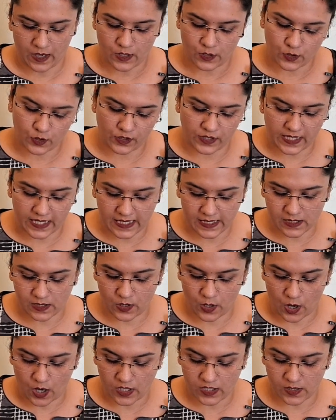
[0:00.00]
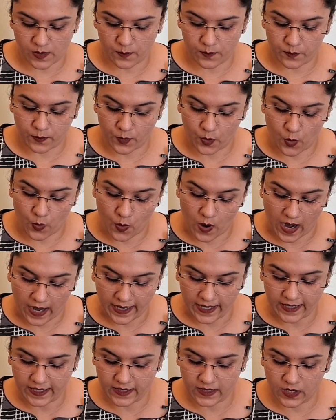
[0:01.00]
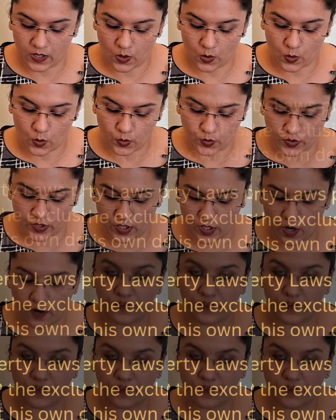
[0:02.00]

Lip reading: So these laws provide the owner